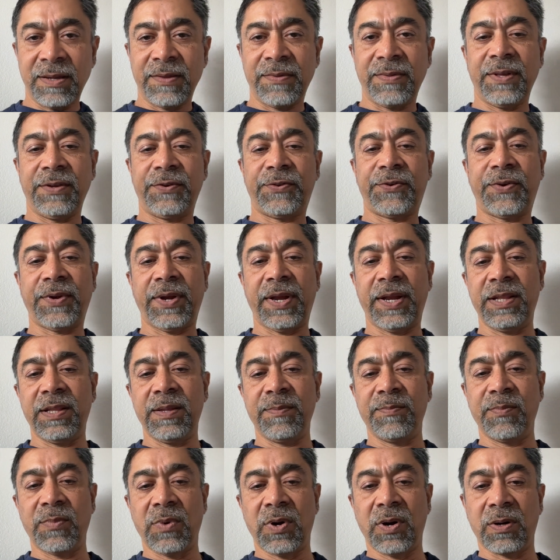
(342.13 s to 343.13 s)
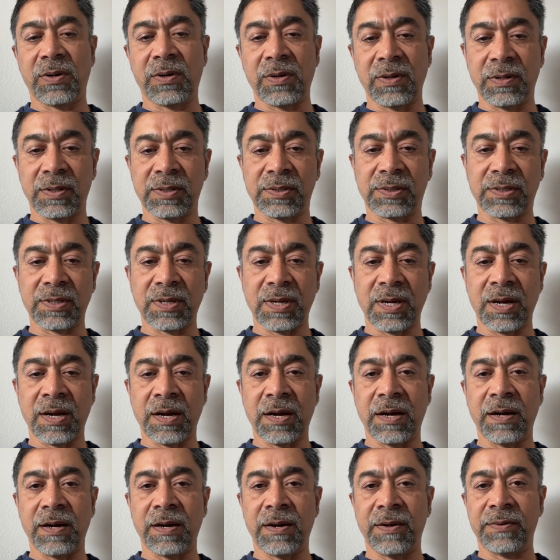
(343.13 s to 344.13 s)
They trained the models
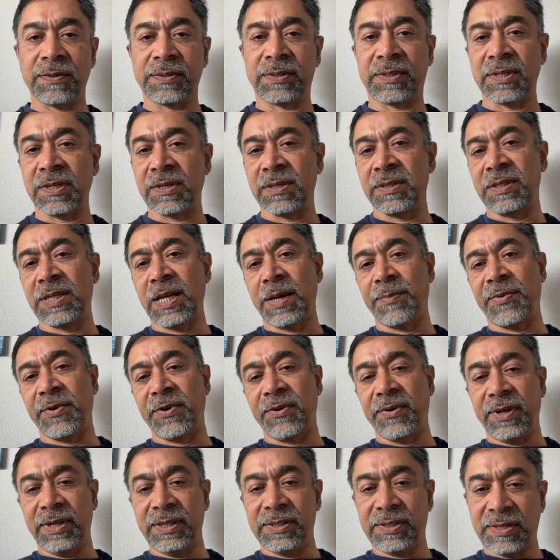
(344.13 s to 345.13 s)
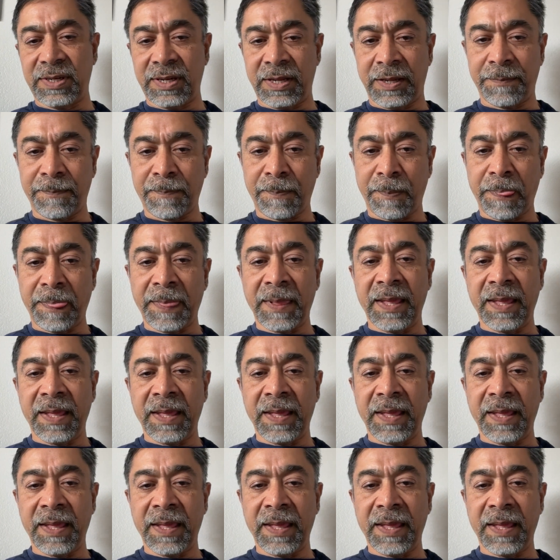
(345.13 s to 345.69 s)
on certain type of reasoning,